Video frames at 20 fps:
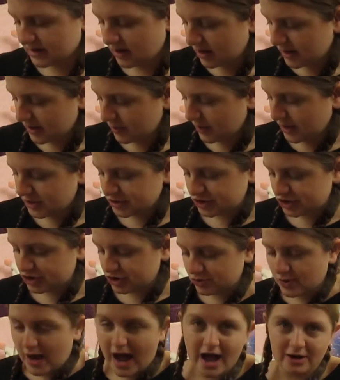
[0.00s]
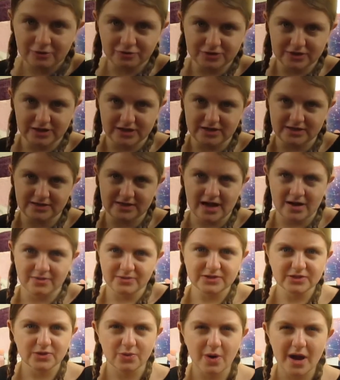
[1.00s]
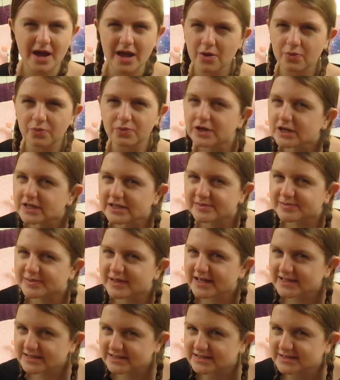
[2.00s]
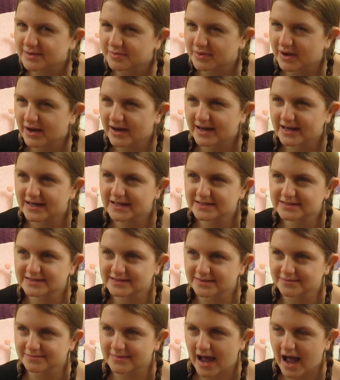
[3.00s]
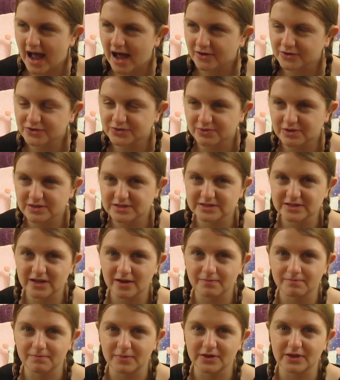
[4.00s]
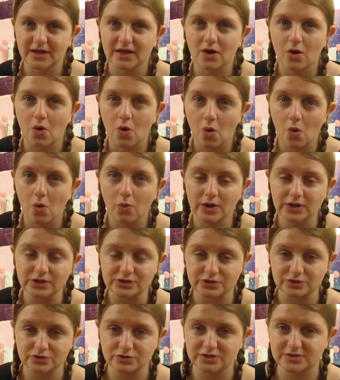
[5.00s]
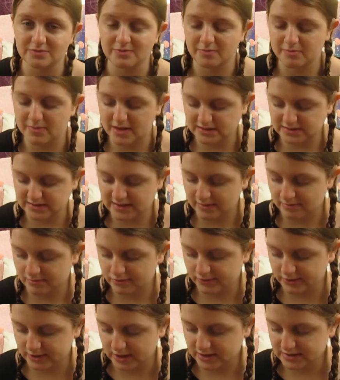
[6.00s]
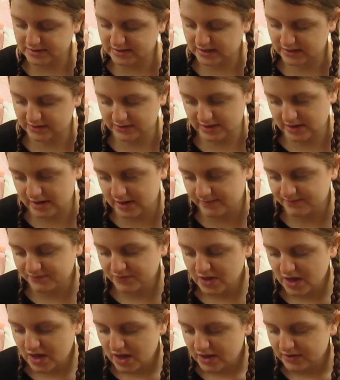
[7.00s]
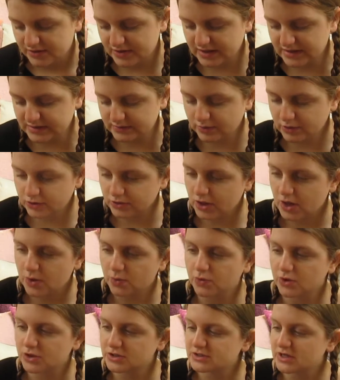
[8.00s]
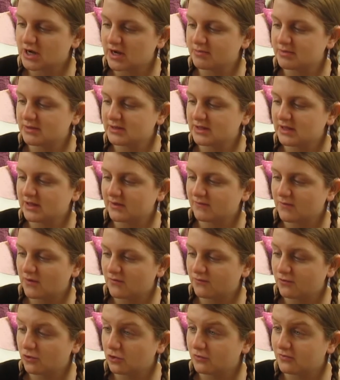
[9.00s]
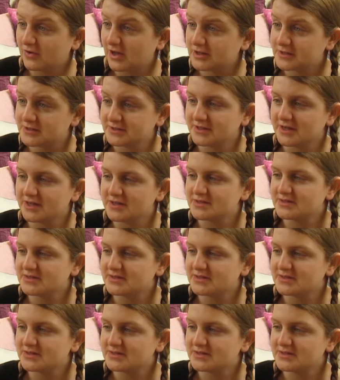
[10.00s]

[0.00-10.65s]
I went to Aldi. Now it's quite a weird place to buy some houseware stuff, but they always do some amazing products in there. This one was, I believe, for Valentine's